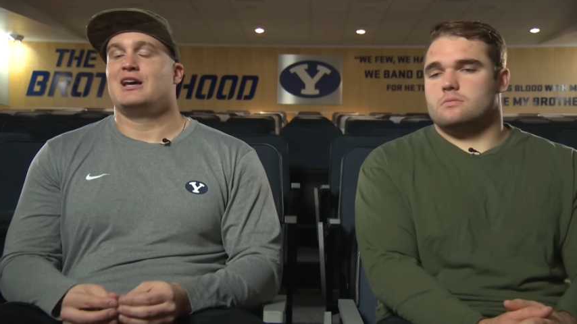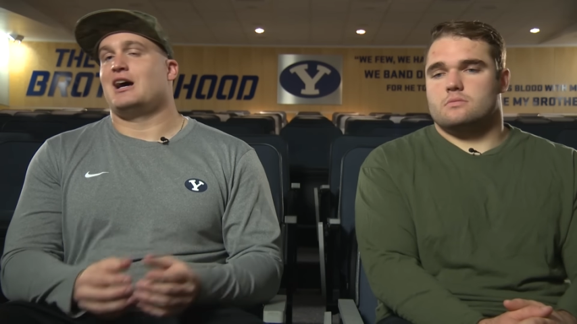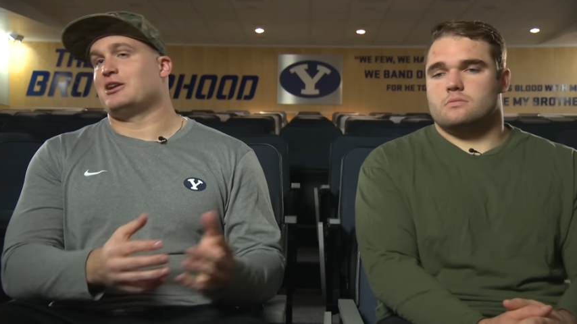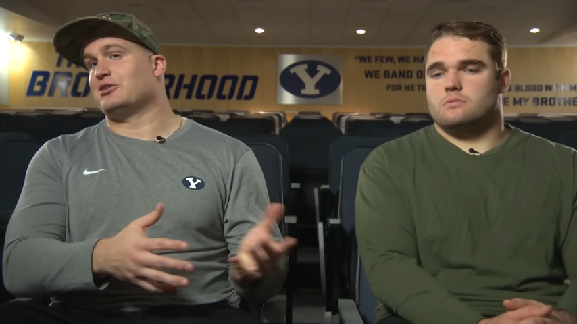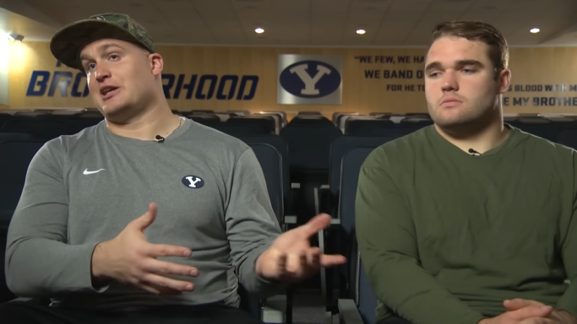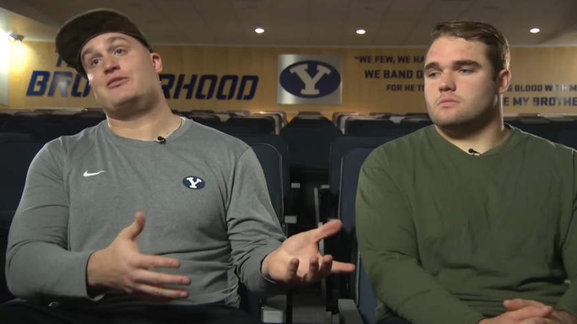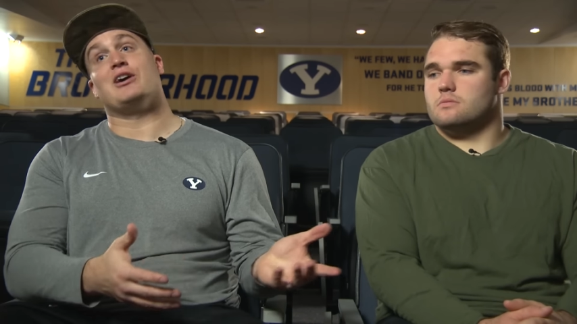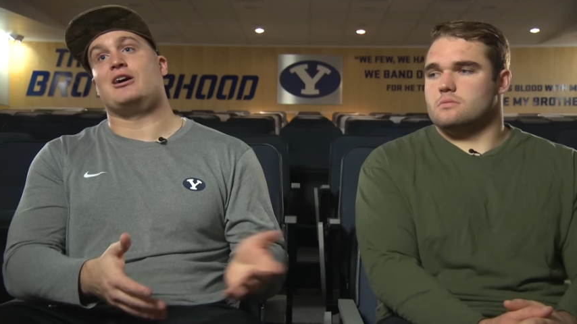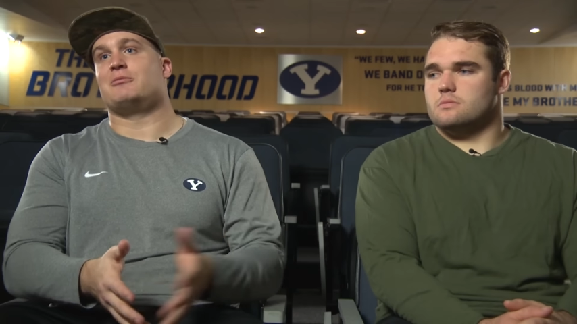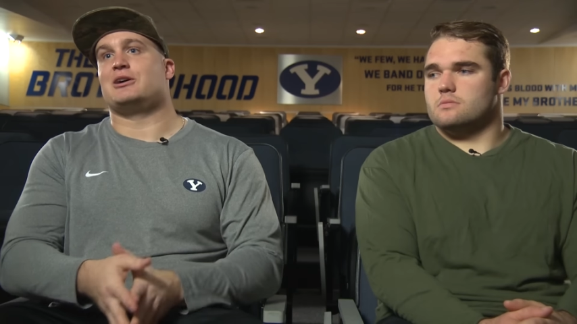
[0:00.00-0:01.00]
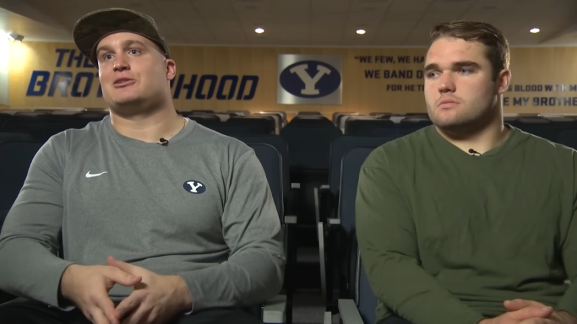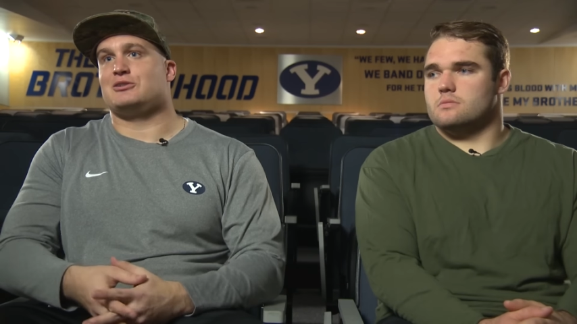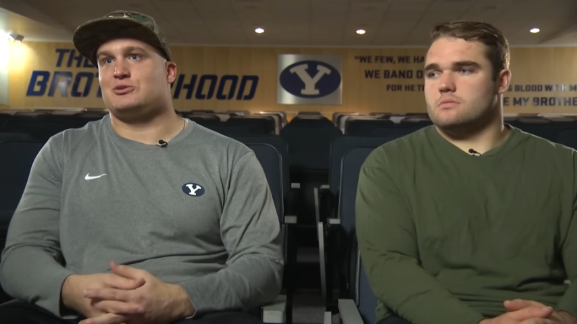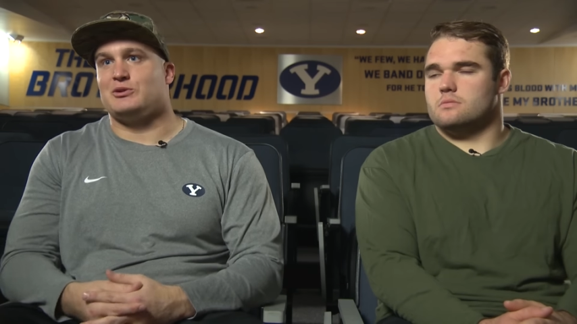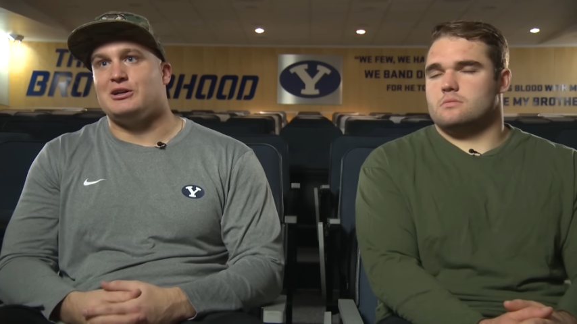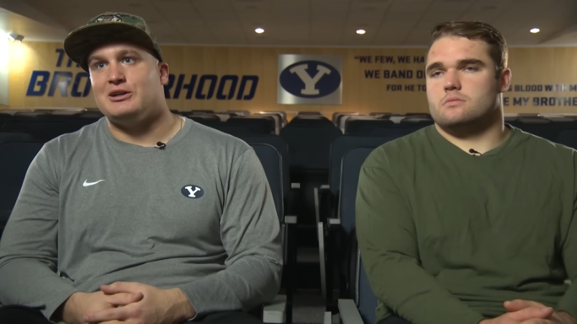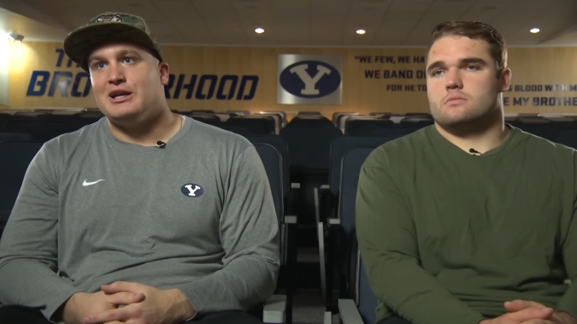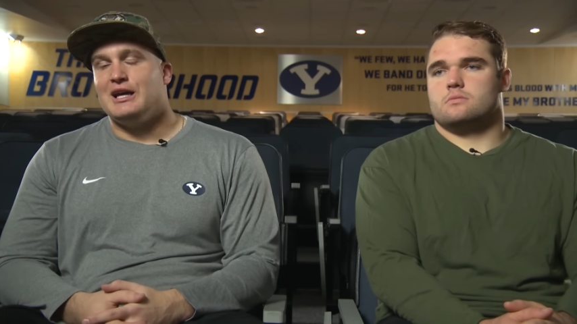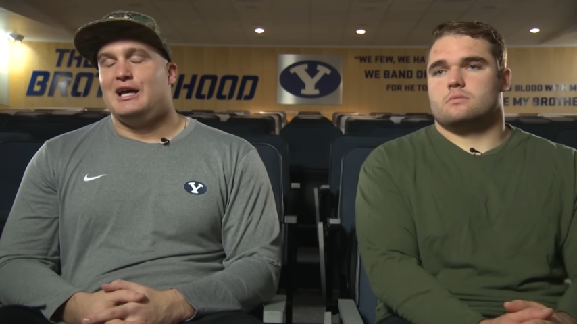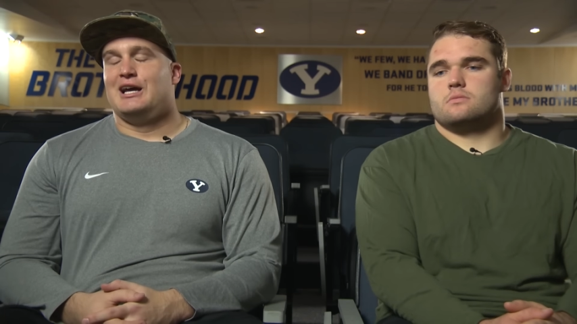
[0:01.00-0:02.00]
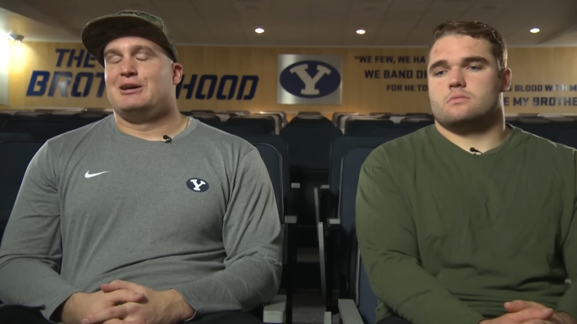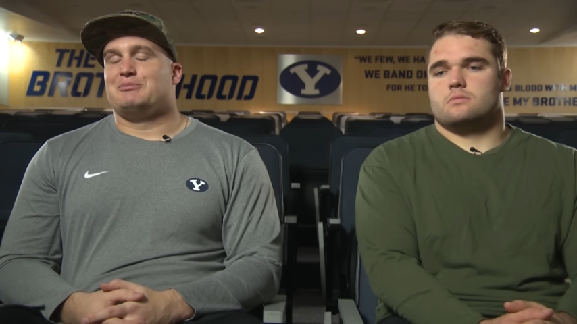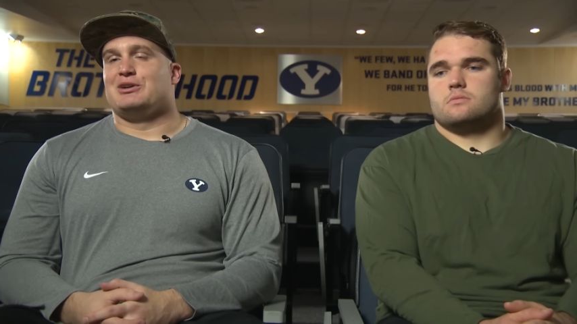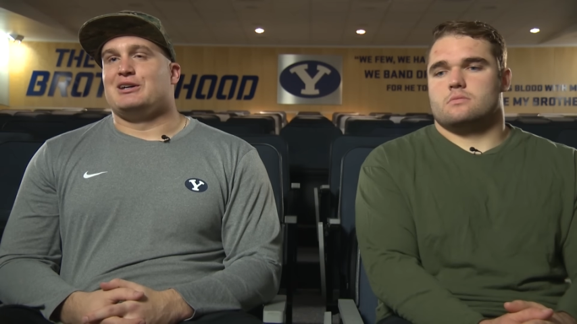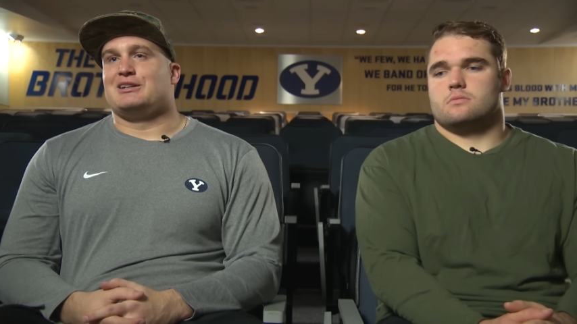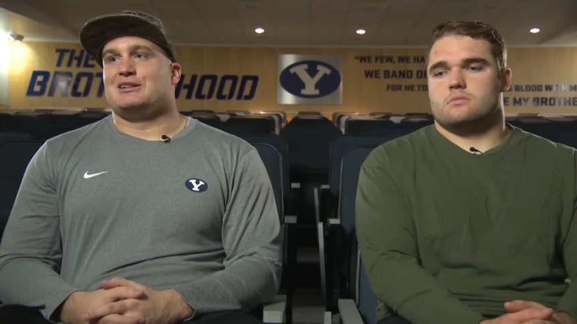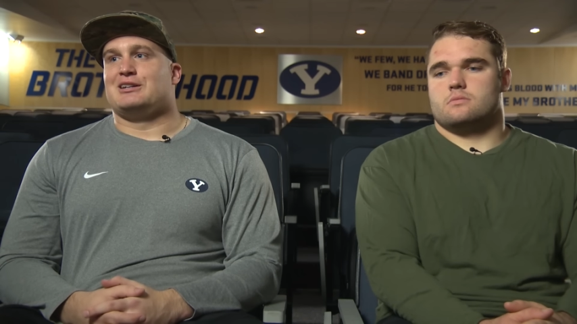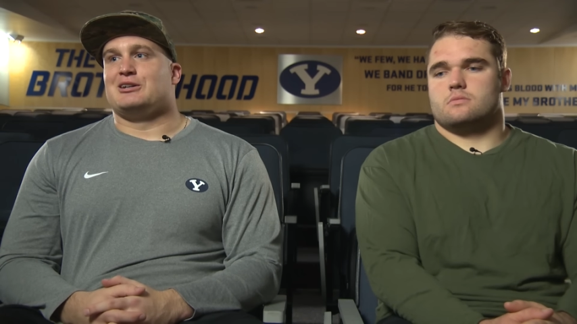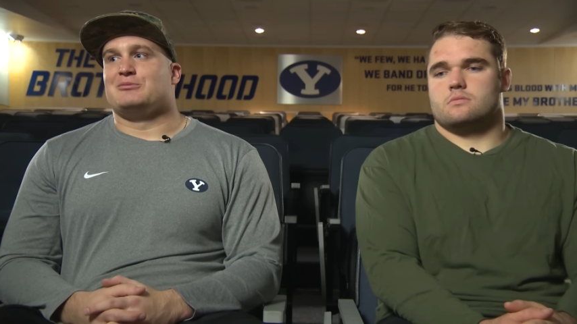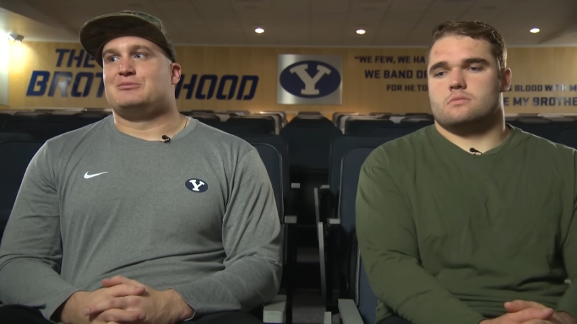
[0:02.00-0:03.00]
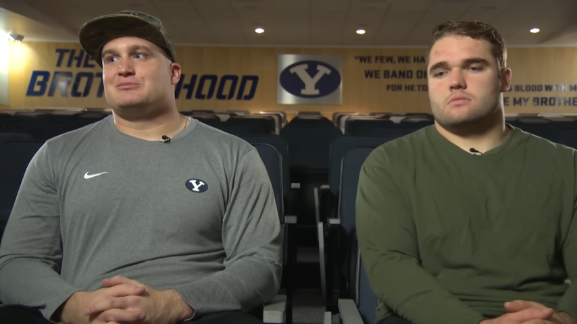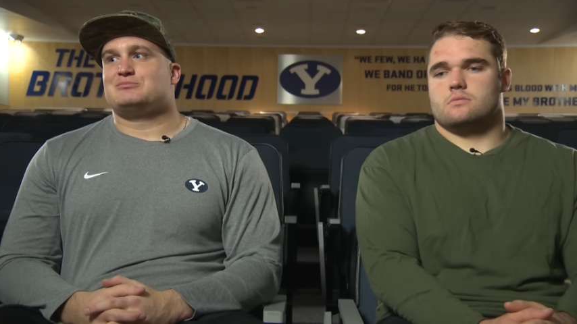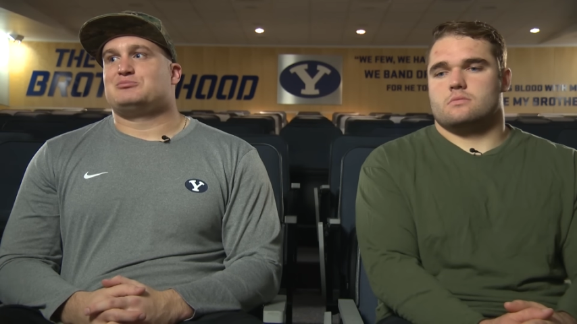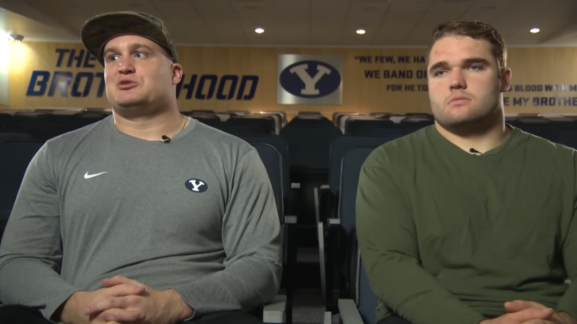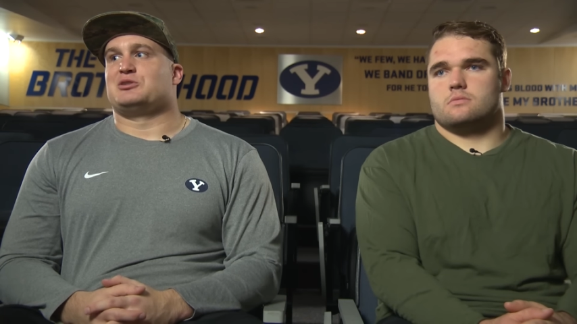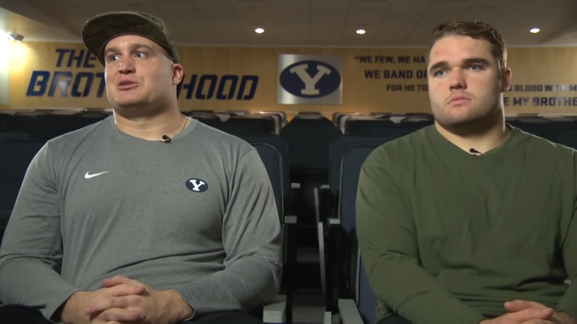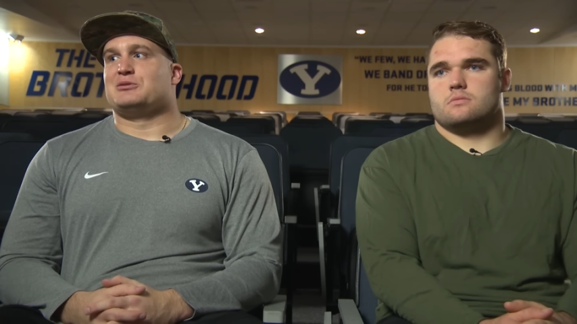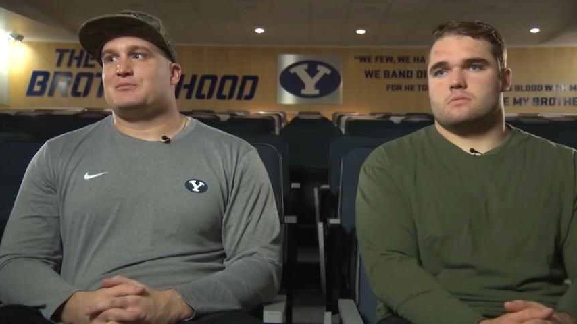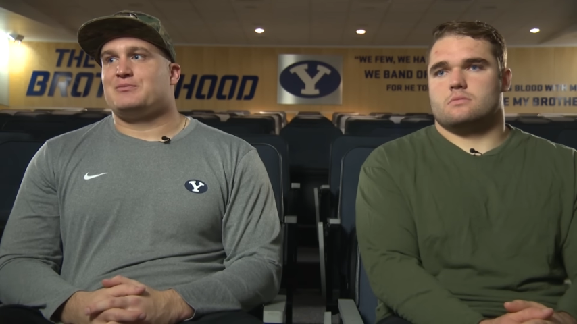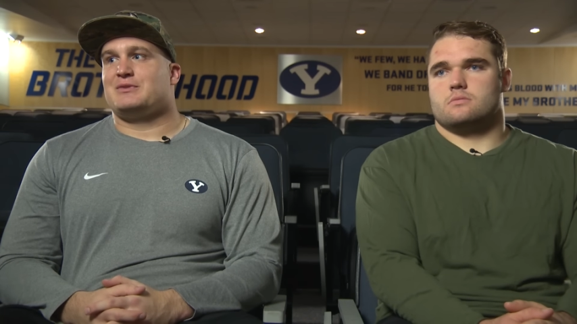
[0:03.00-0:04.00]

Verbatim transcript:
Speaker 1: I know they've gotten better as well, but, um, you know,